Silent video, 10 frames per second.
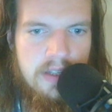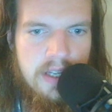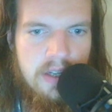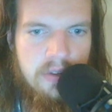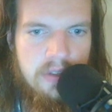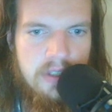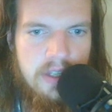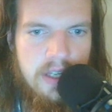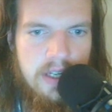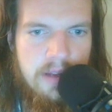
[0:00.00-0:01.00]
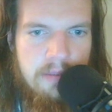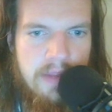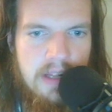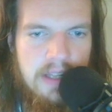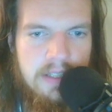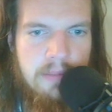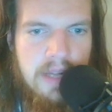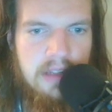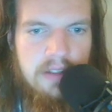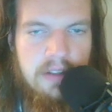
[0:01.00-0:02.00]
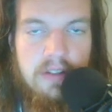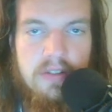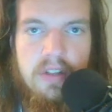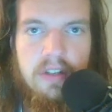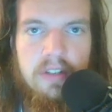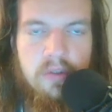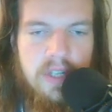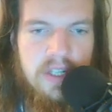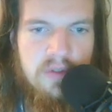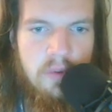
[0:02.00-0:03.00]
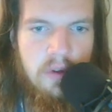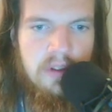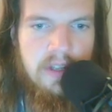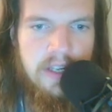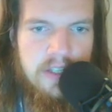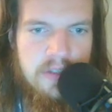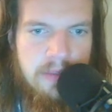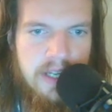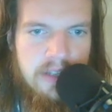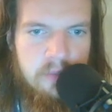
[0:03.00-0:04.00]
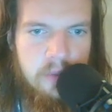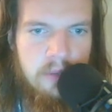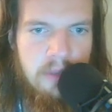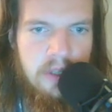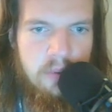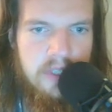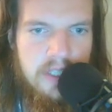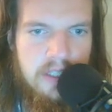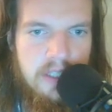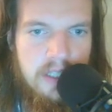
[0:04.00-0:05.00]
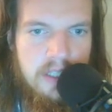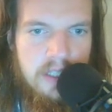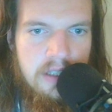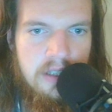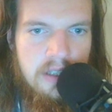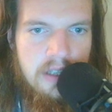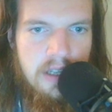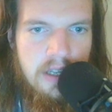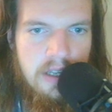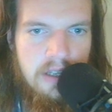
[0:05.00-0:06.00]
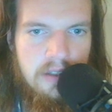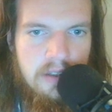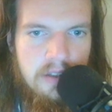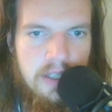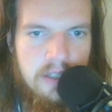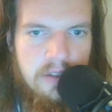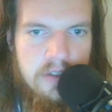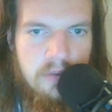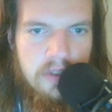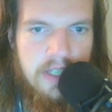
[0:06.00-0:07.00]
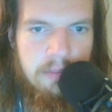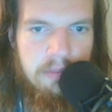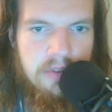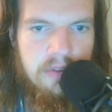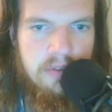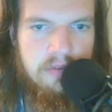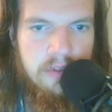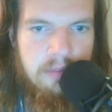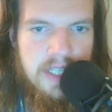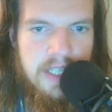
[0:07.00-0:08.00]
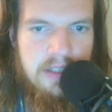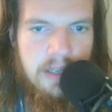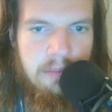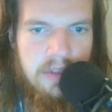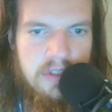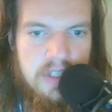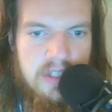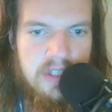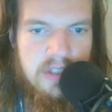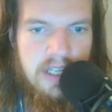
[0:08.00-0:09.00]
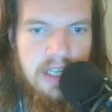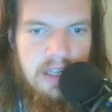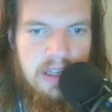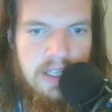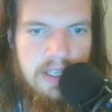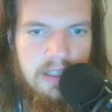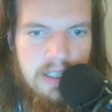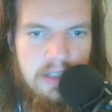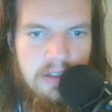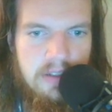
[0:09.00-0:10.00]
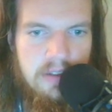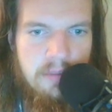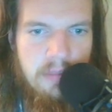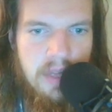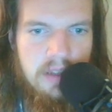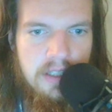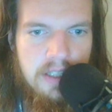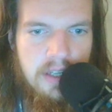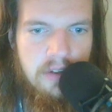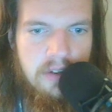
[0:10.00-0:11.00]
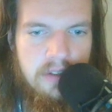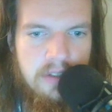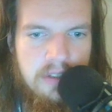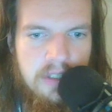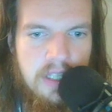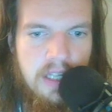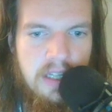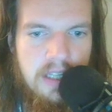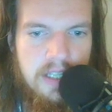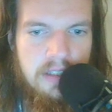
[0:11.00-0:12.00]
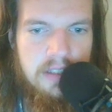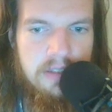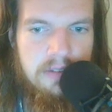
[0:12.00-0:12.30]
down, and it melted, started to get swollen and expand, rock ballooning. And here is what happened. From the heat damage, this is clearly melting here. Clearly.